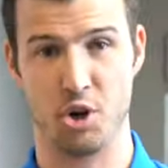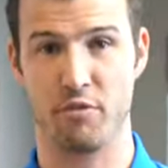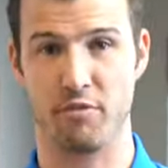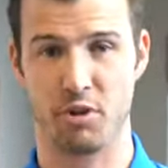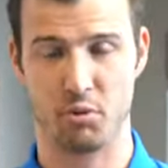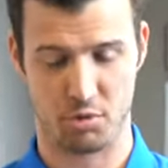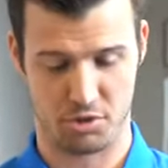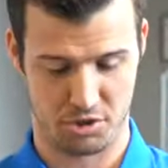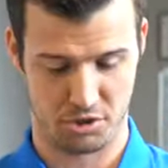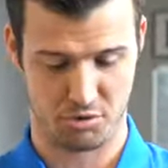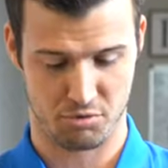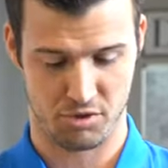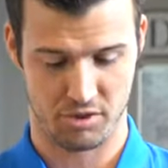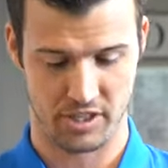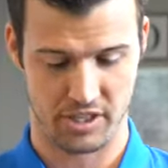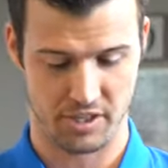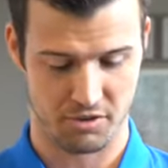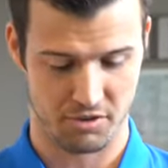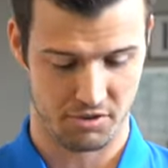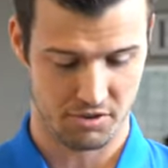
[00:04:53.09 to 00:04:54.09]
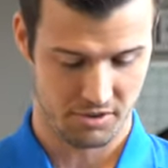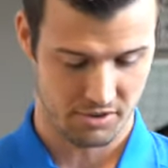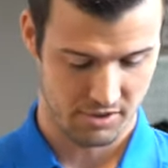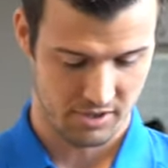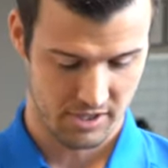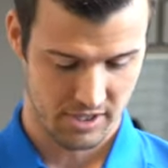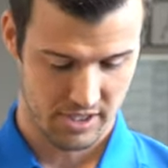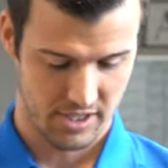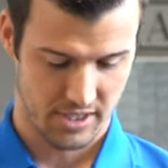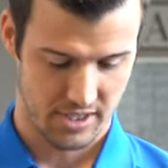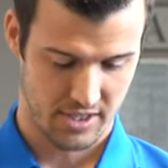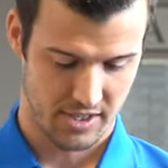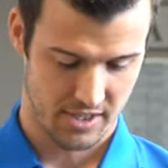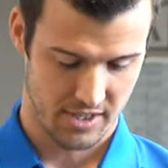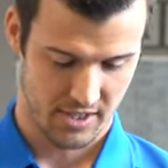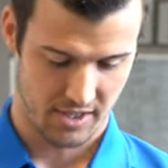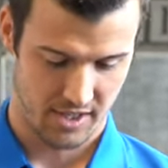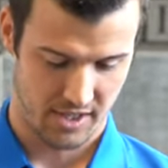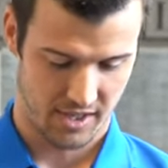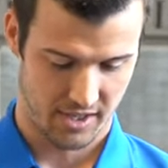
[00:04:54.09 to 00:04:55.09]
over, which is really cool.
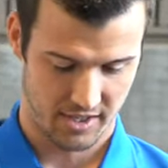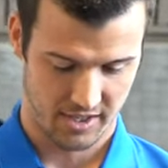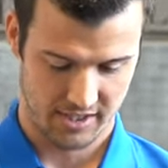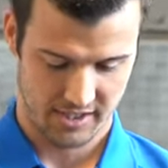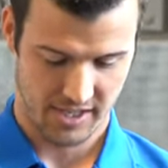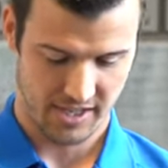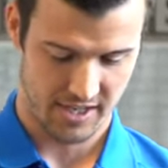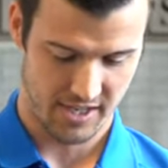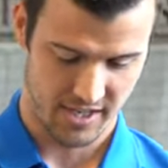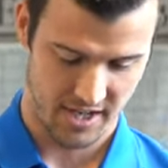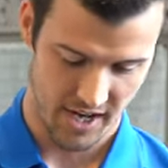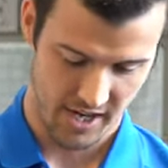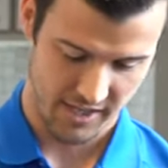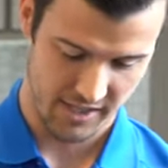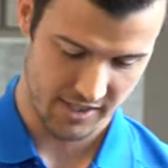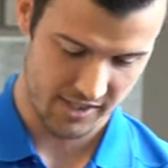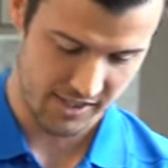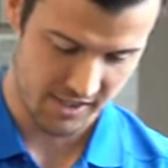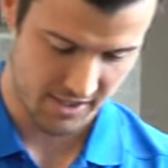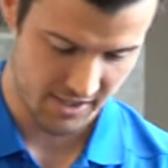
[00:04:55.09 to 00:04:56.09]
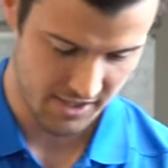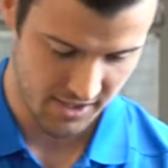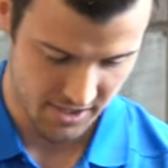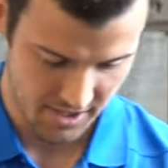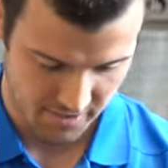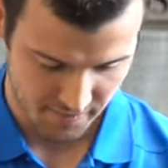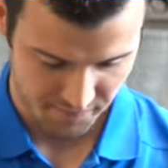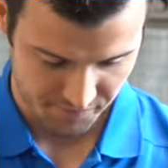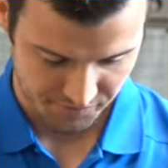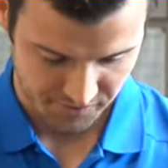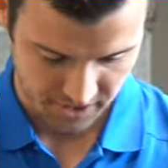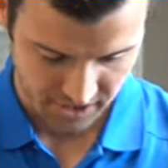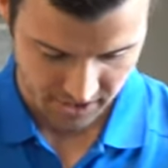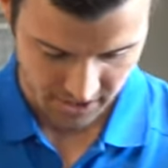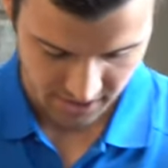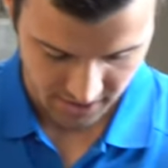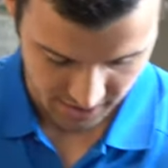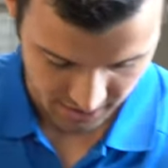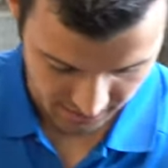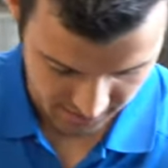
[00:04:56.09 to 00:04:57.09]
It's got a nice
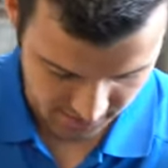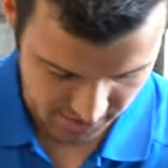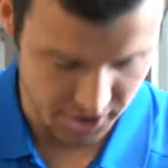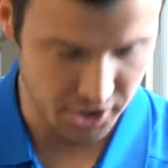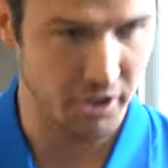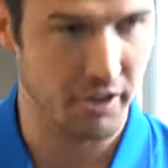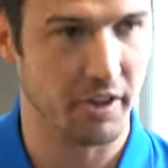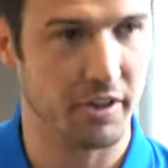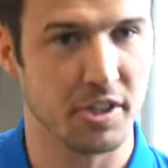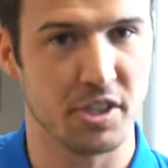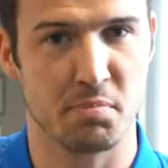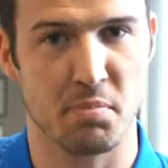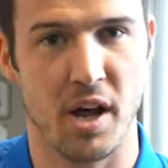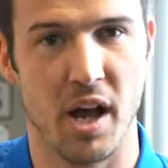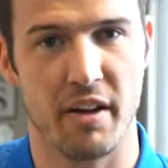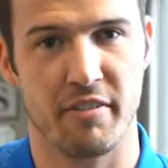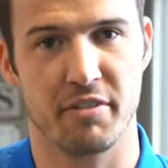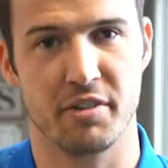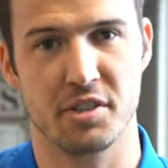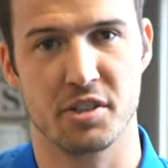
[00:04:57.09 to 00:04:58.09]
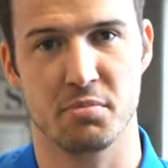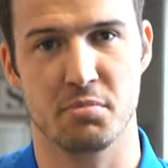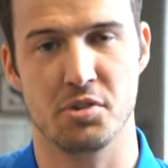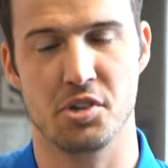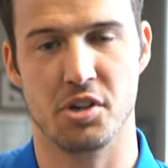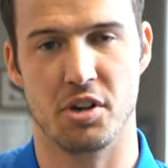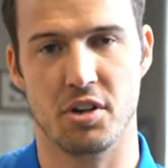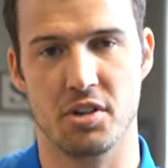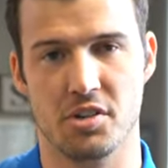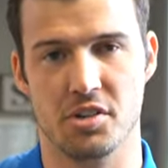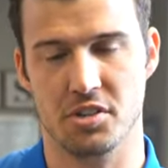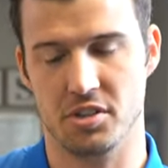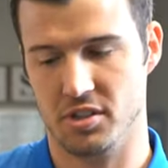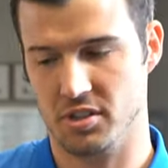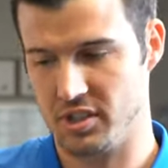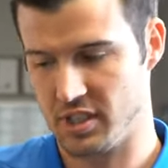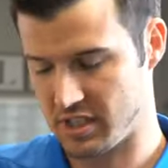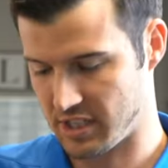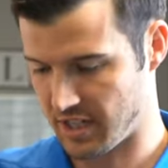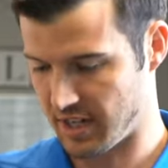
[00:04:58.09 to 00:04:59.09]
interior spot for some
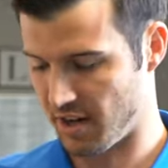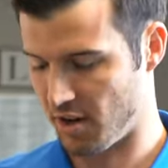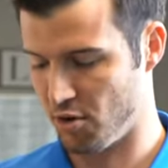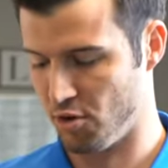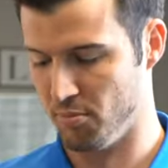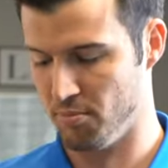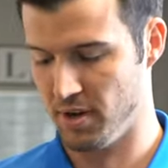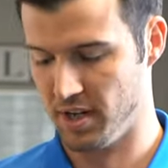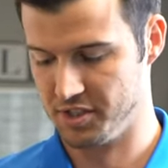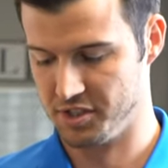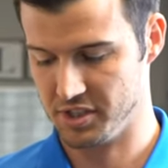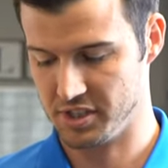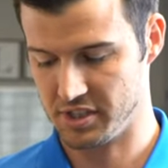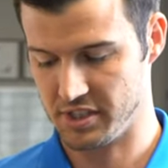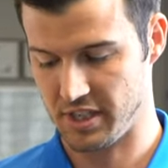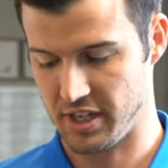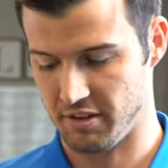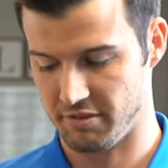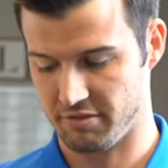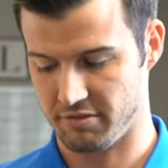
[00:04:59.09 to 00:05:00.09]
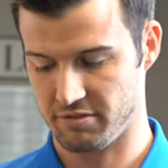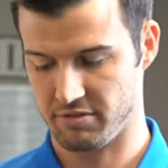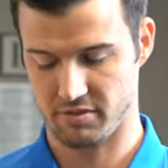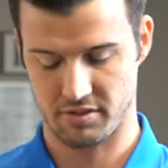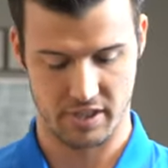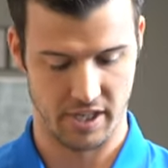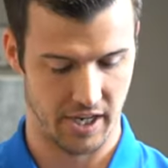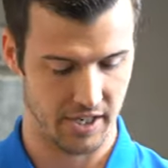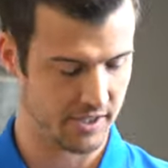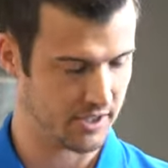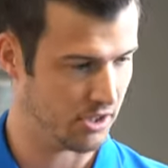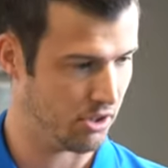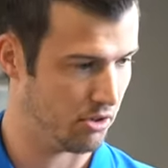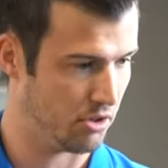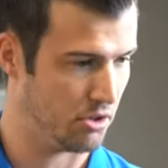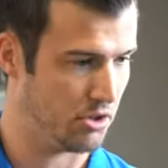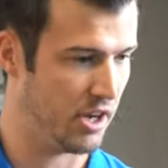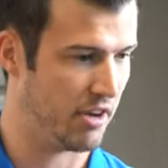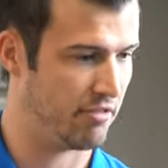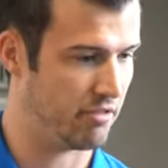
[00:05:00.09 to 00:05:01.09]
chargers. It's got a whole bunch of stuff. Okay, so
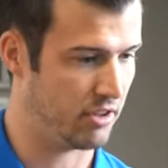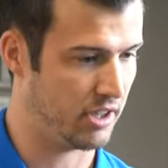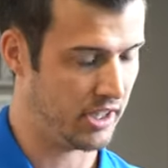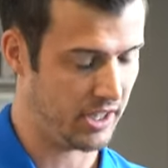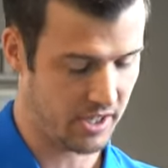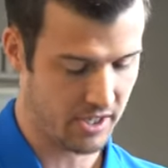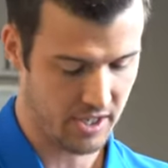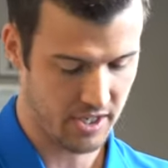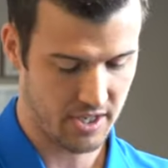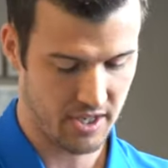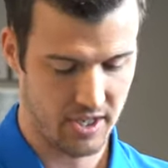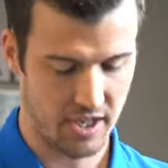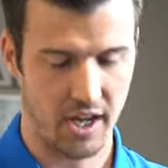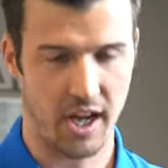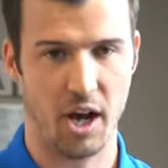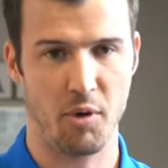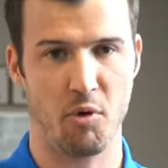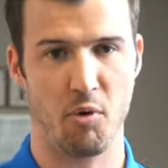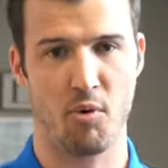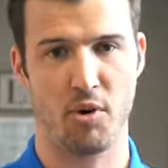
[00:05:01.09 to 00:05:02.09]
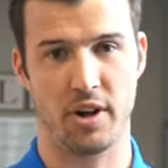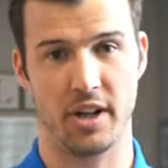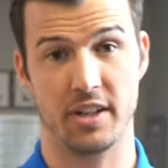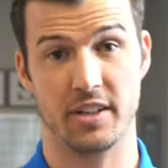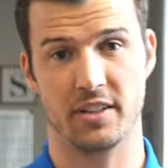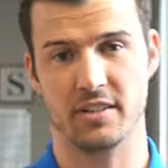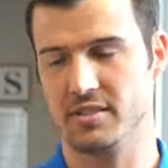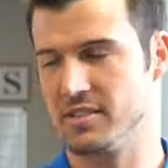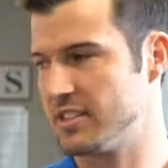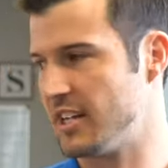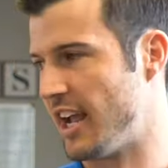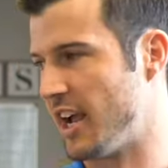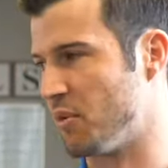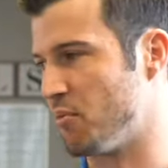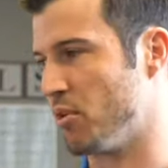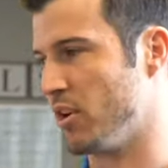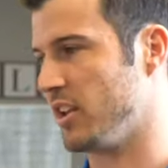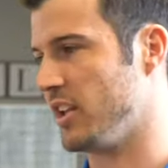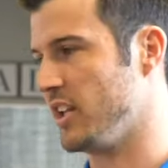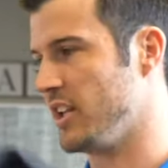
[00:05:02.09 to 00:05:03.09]
you definitely will want to snag
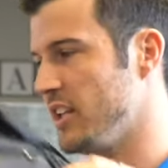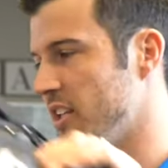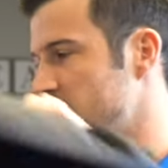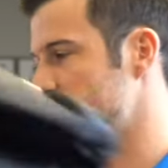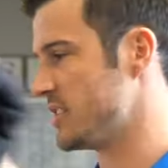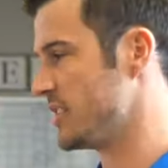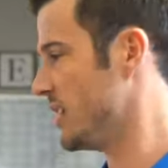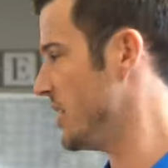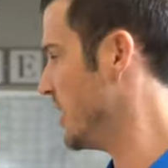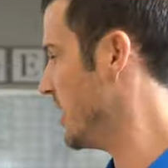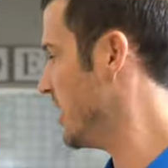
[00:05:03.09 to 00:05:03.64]
one of these.